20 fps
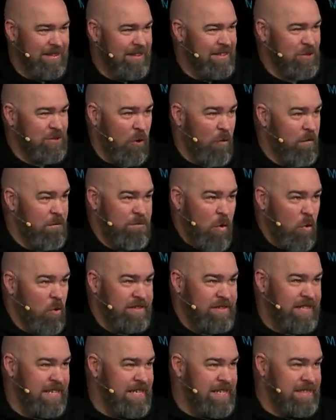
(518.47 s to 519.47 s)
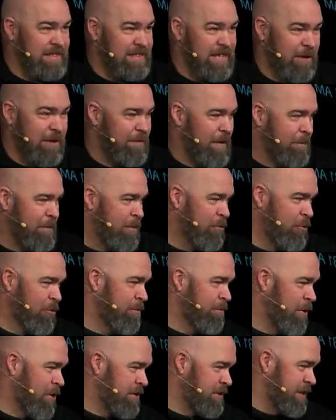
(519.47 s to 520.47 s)
This whole 14 stuff. I remember
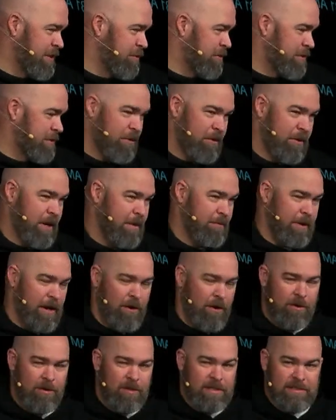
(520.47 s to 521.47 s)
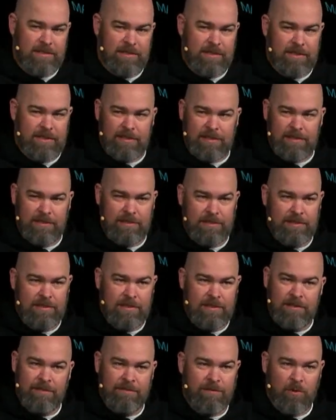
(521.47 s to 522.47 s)
when Mercy was growing up, my oldest, and
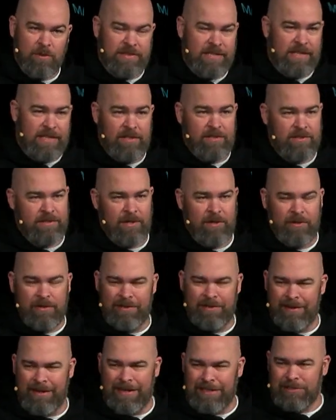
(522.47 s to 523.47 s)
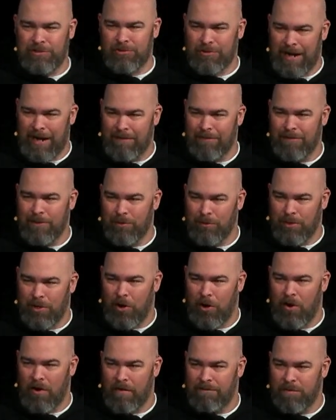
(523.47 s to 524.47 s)
14 years old, you ain't driving no
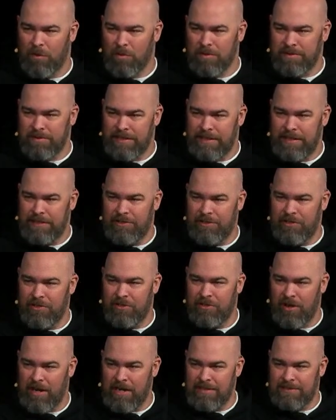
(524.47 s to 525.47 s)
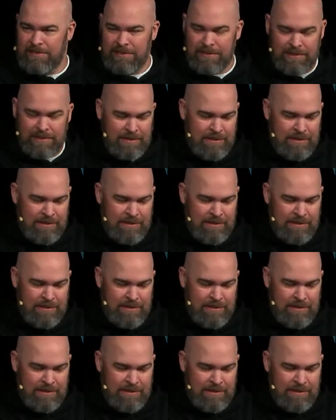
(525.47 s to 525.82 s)
car at 14. Are you crazy?